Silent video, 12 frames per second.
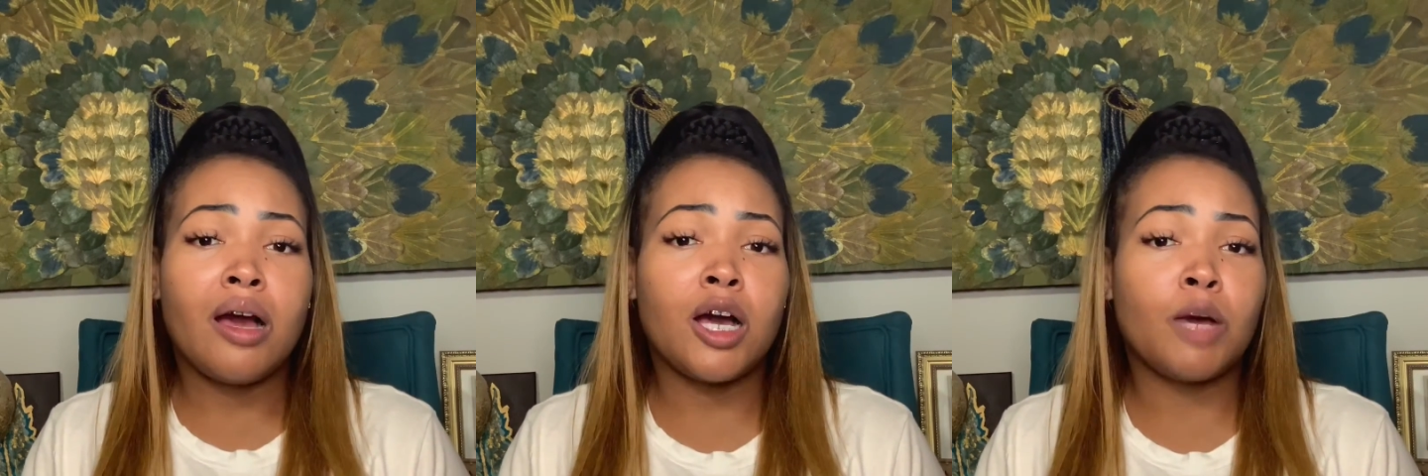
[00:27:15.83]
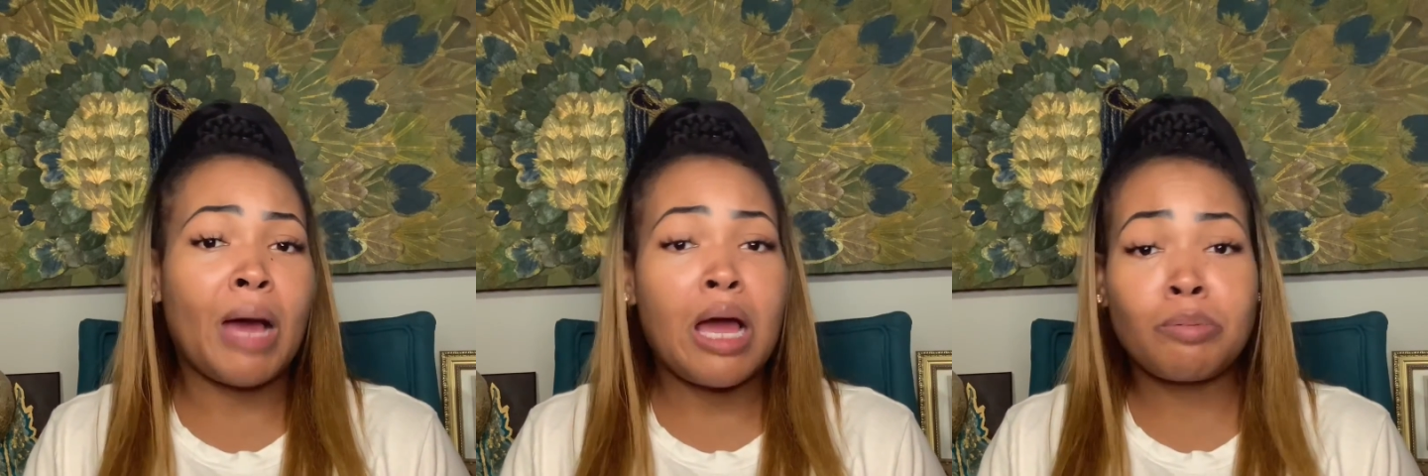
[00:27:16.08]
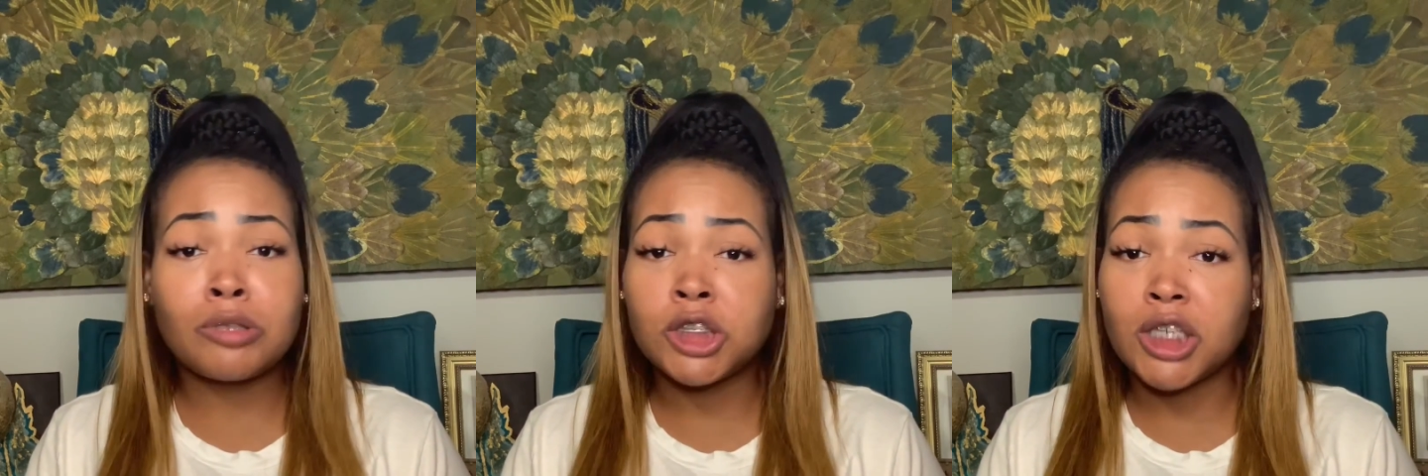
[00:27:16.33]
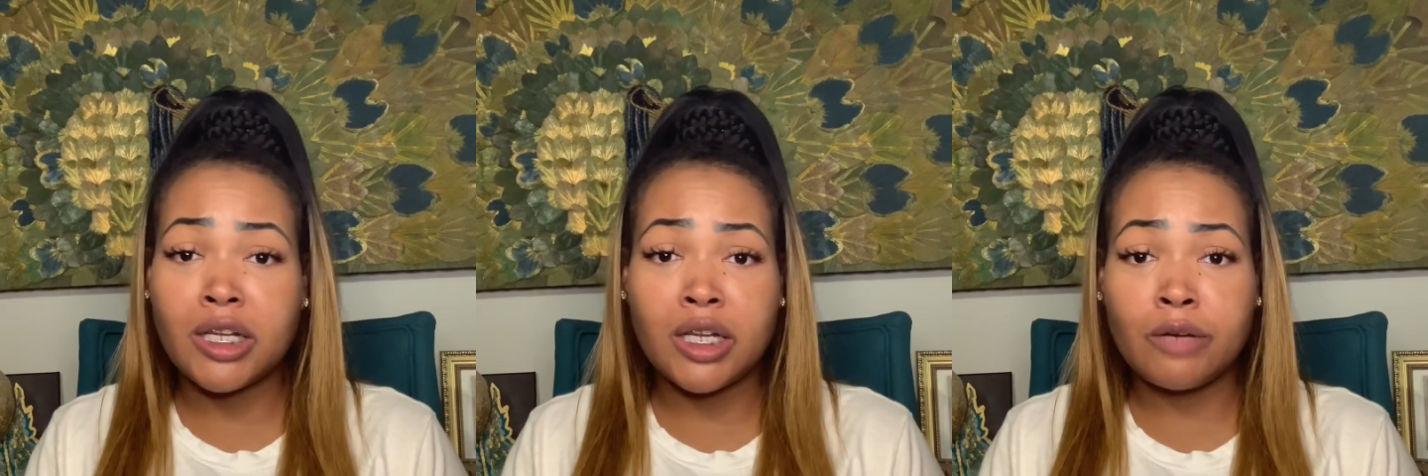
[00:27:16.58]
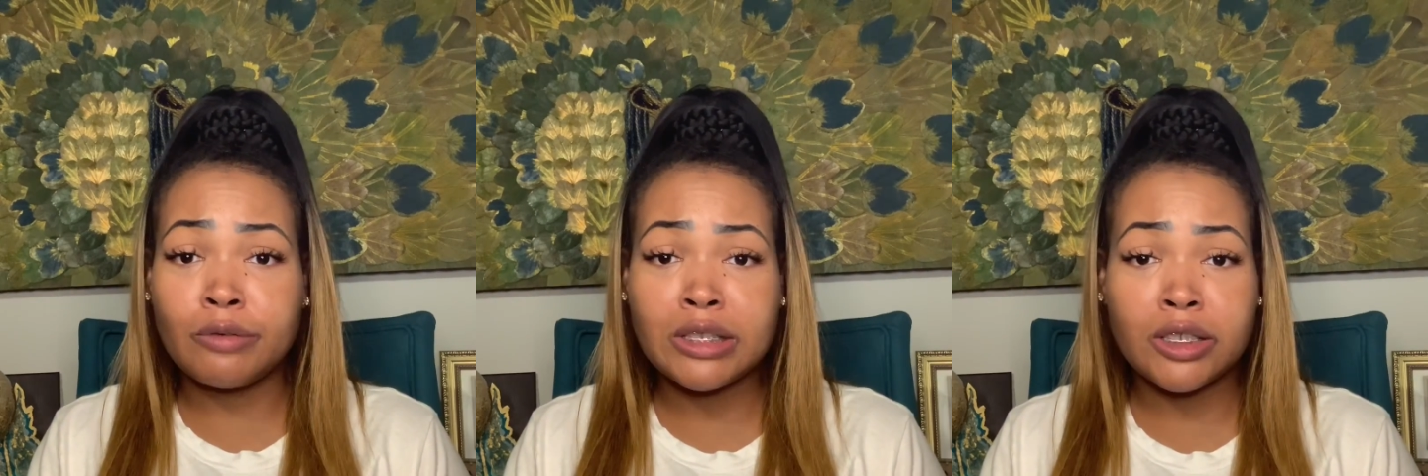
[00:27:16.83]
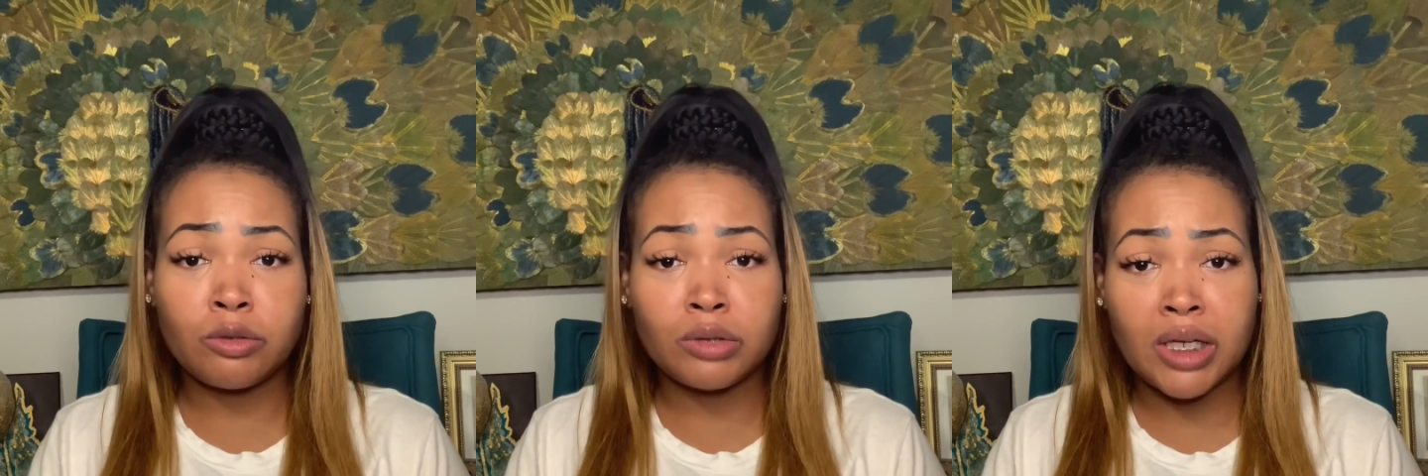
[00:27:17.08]
I appreciated every
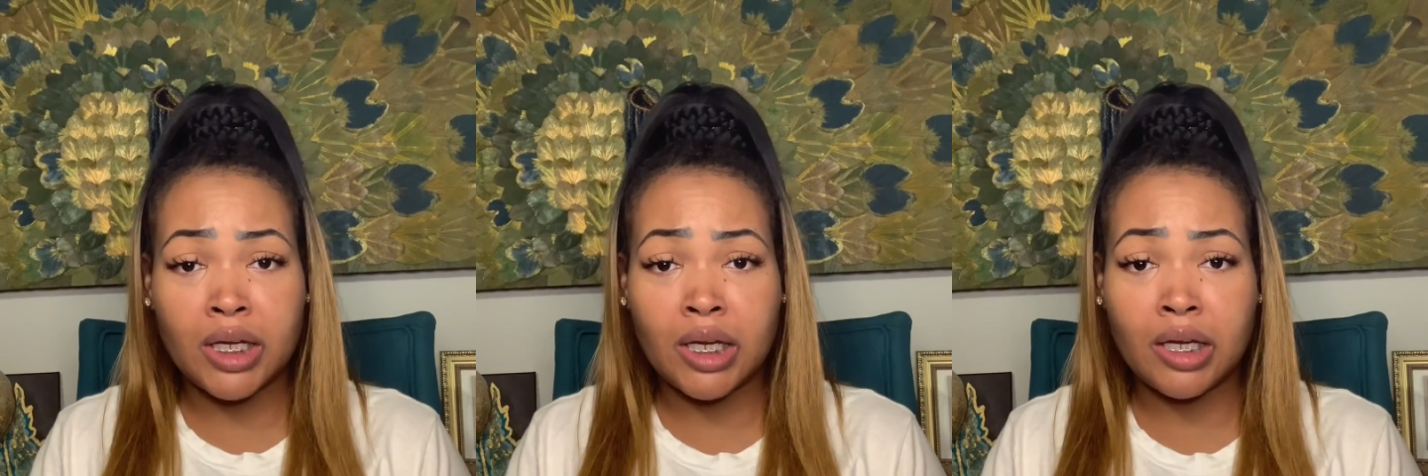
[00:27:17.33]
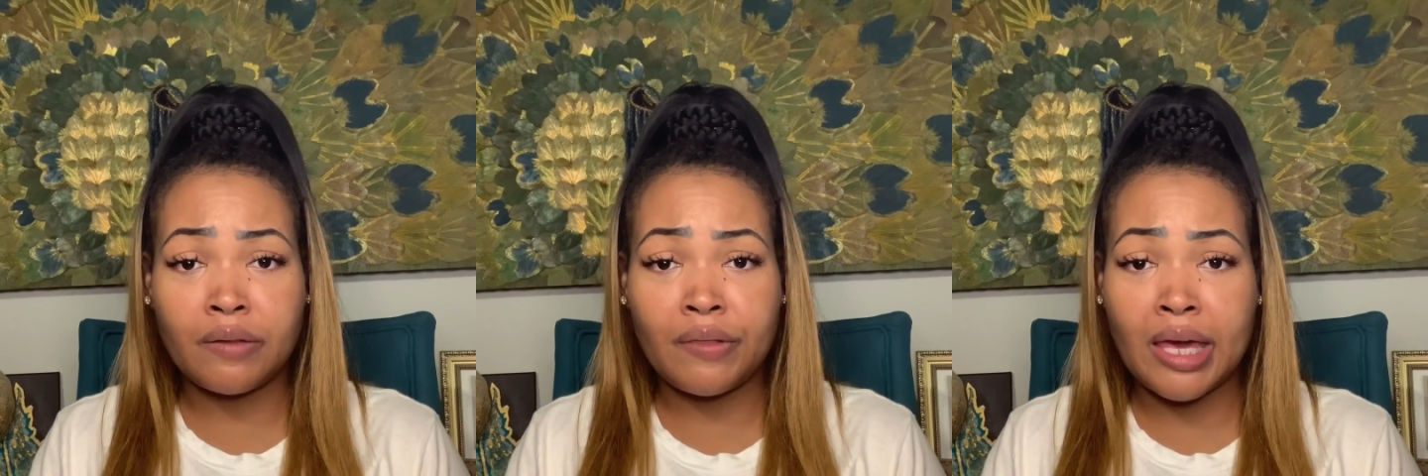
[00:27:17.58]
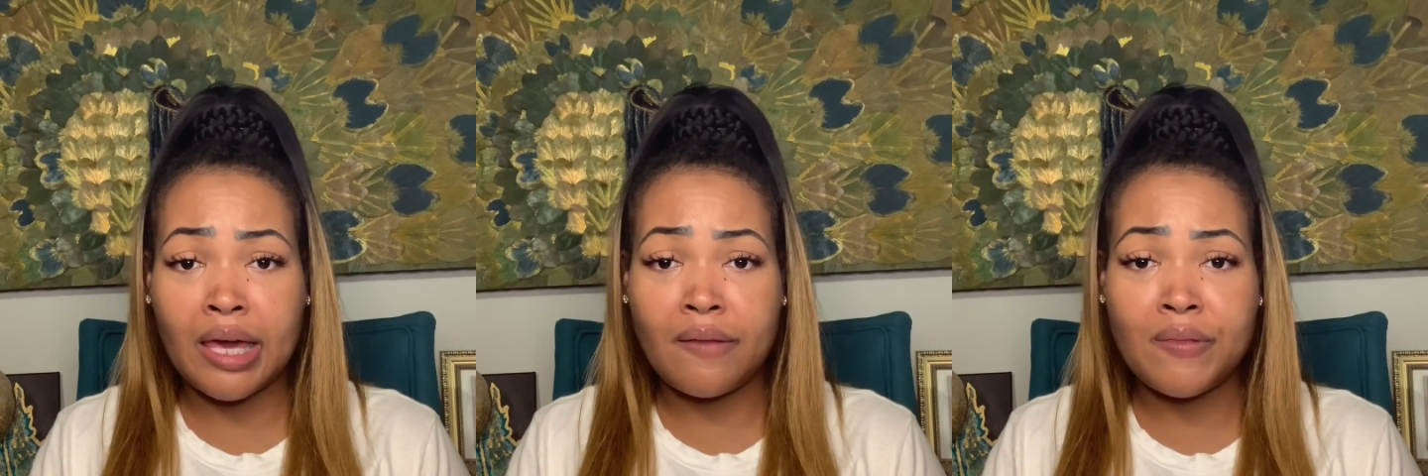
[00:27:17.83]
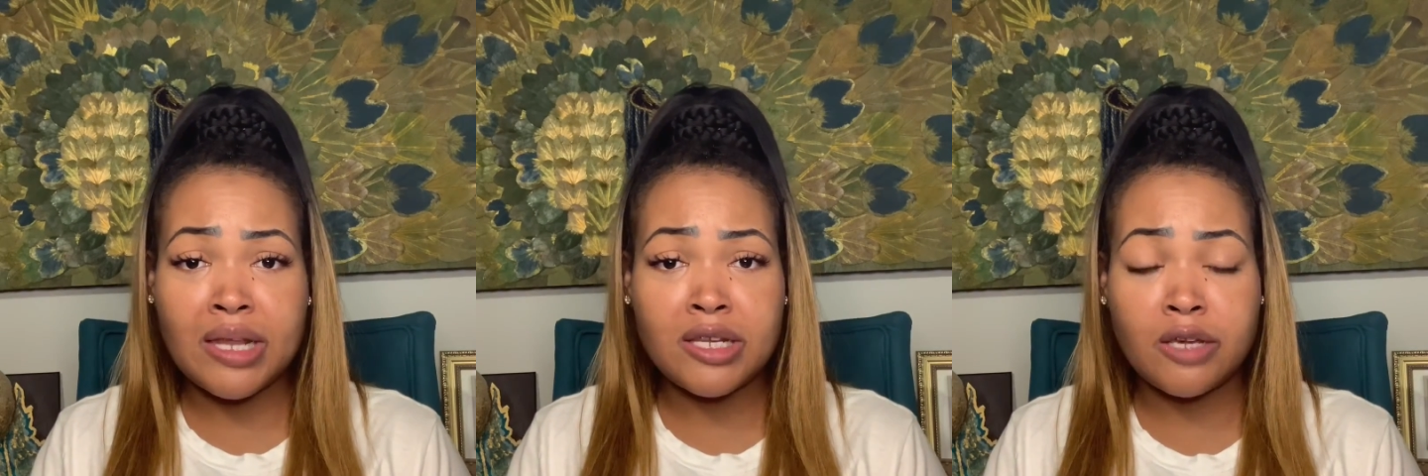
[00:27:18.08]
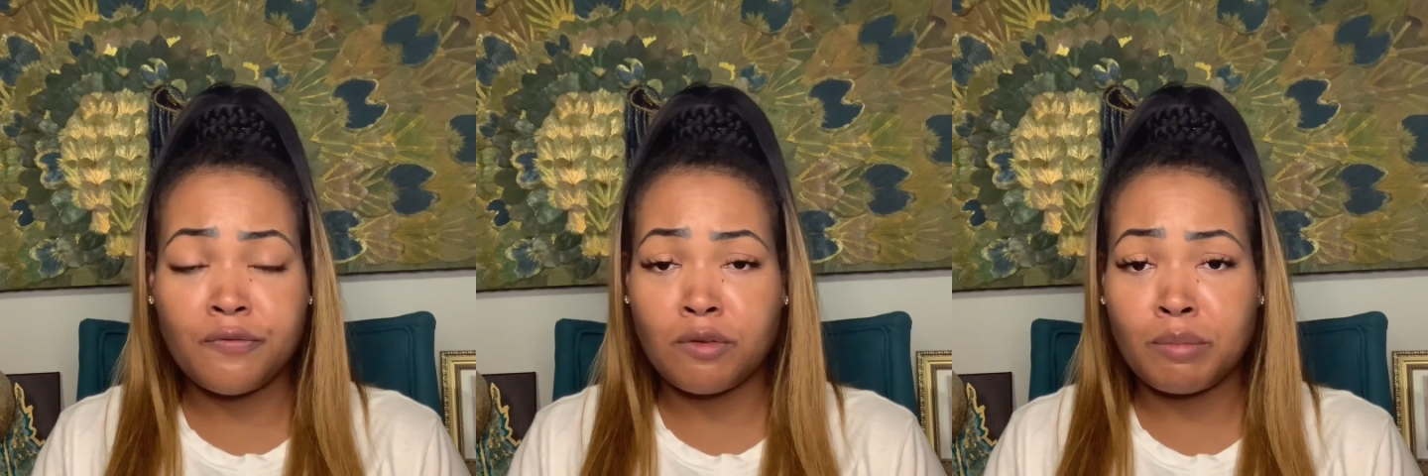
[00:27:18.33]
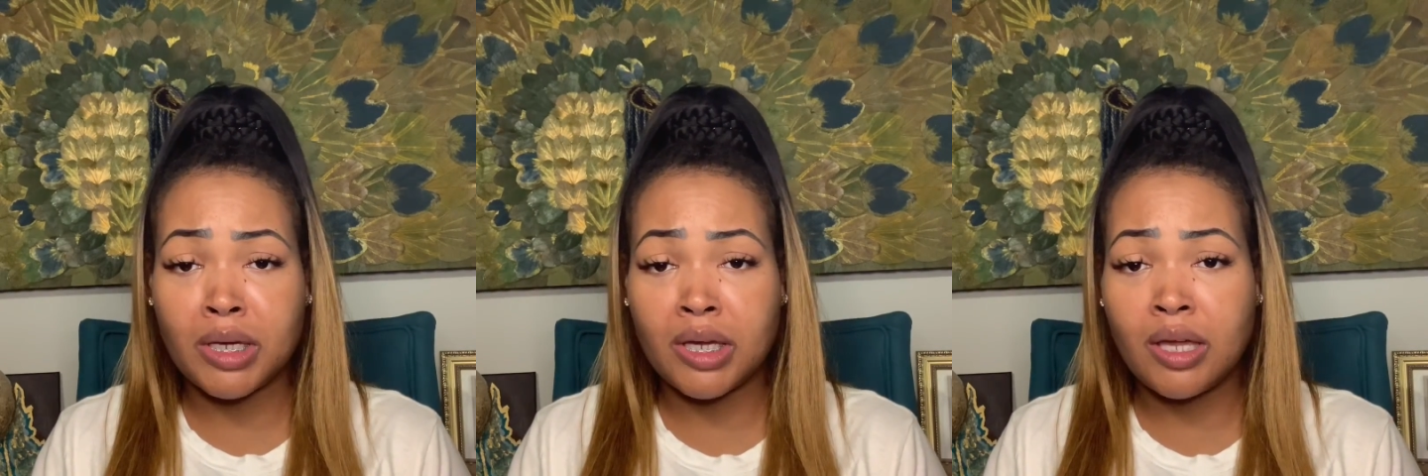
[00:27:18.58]
single thing that they did
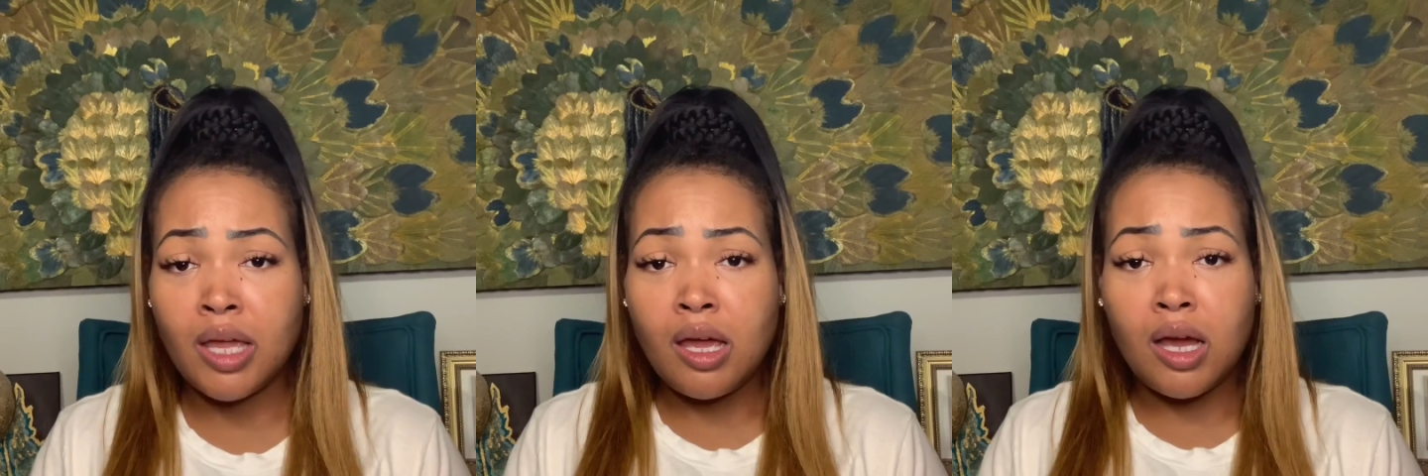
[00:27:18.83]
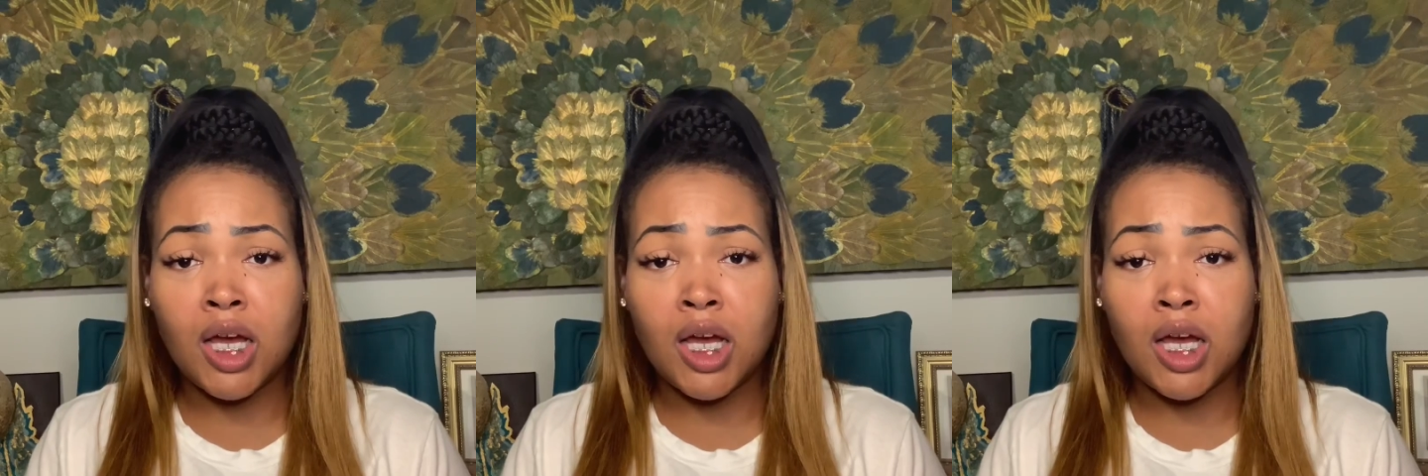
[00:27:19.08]
for me.